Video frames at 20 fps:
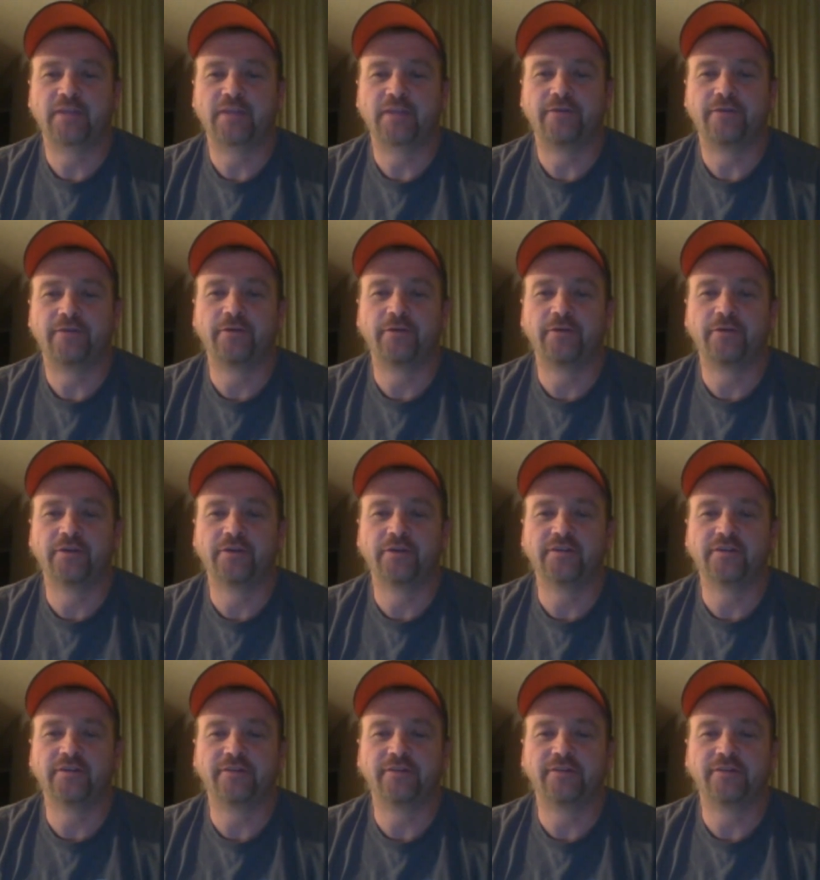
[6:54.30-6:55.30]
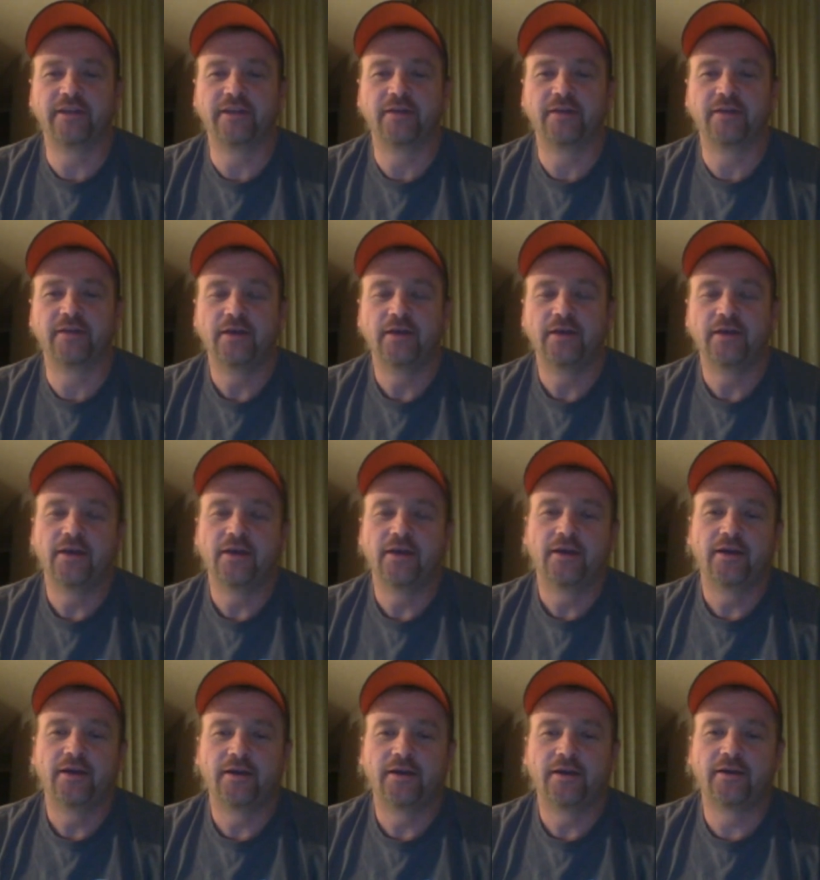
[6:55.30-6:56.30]
firewood and stuff like that.
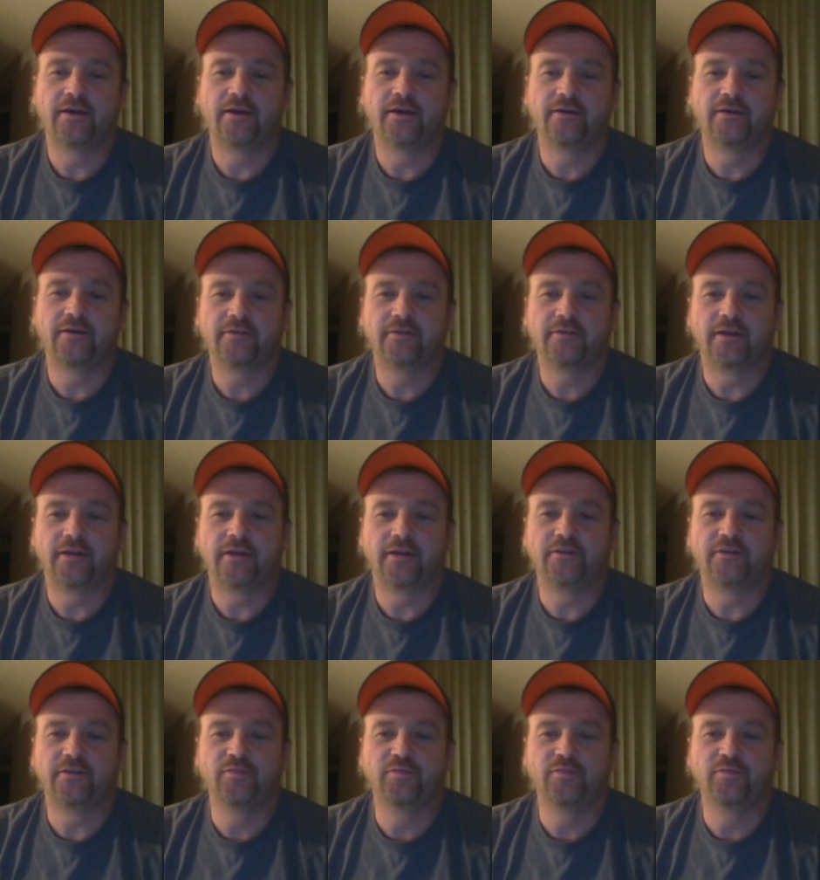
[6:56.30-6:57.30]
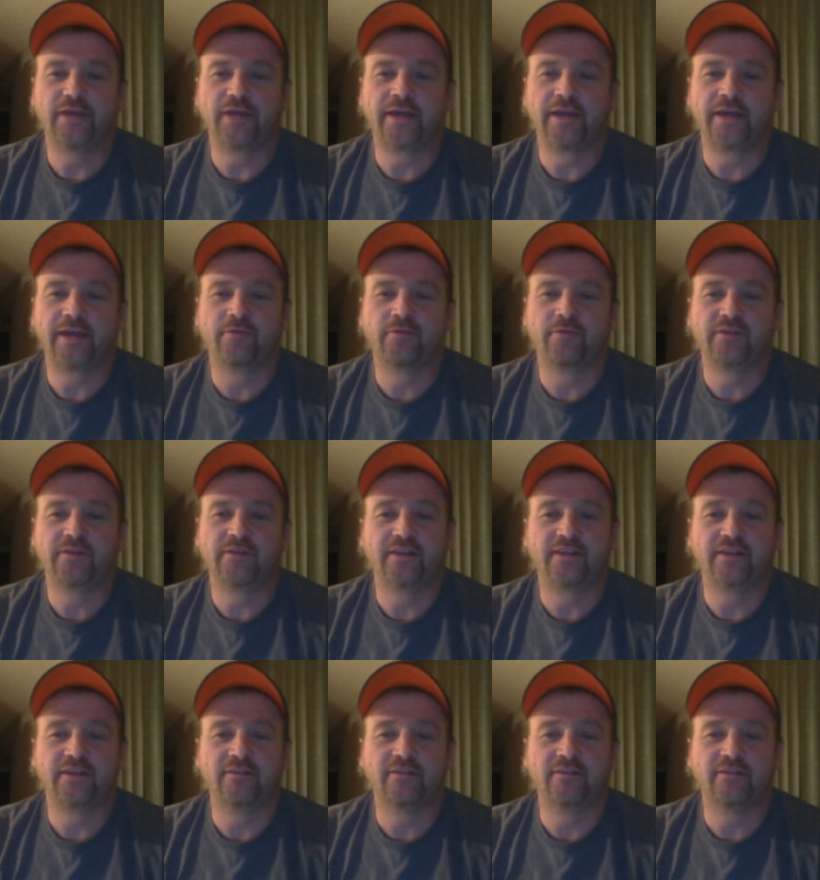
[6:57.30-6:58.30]
I do plan once it
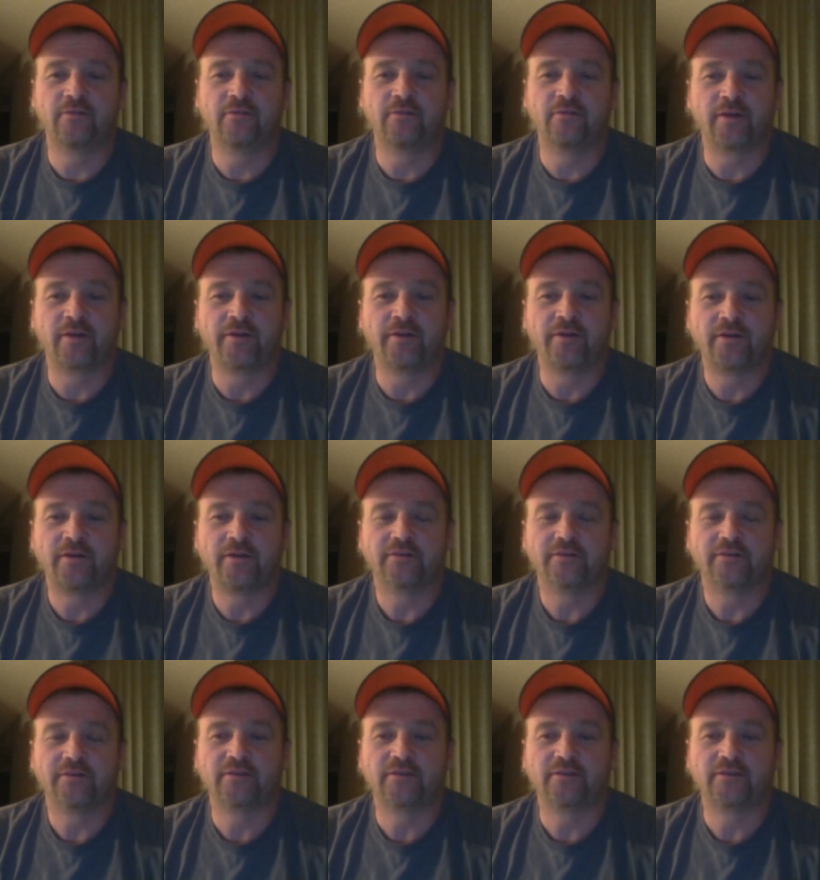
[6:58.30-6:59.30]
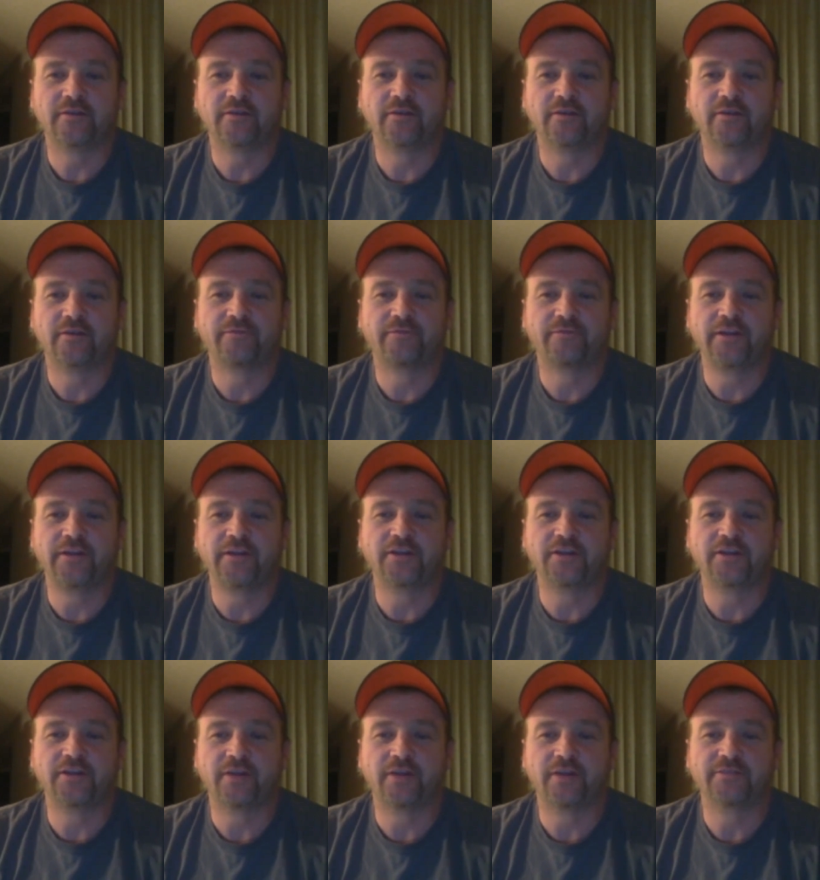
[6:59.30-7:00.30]
gets a little warmer to finish
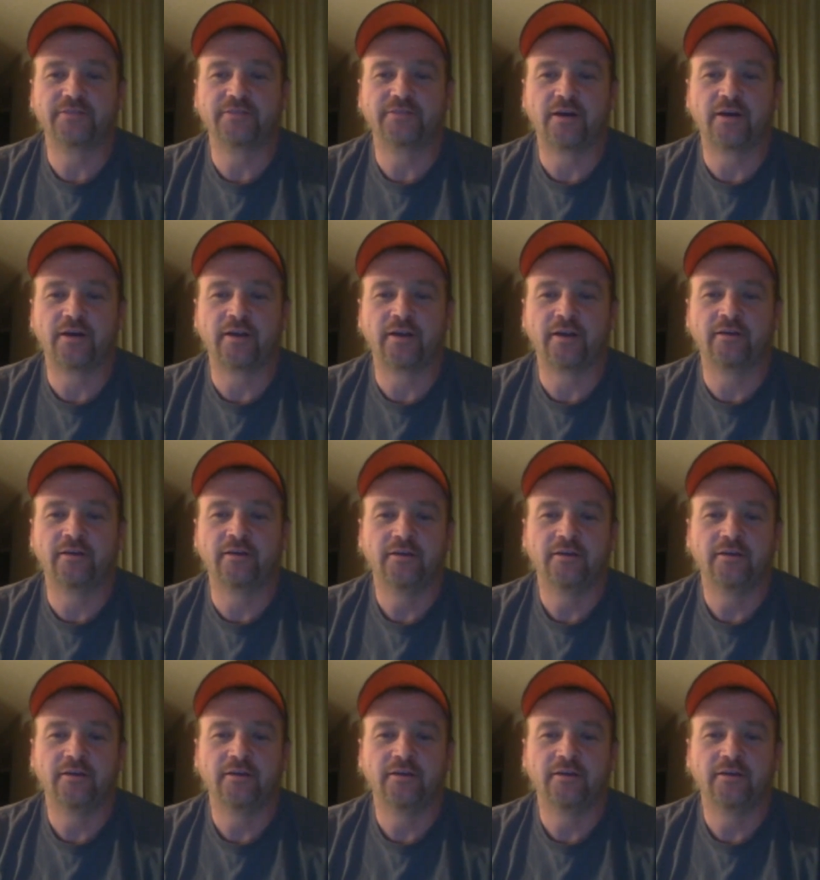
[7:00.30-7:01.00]
off sawing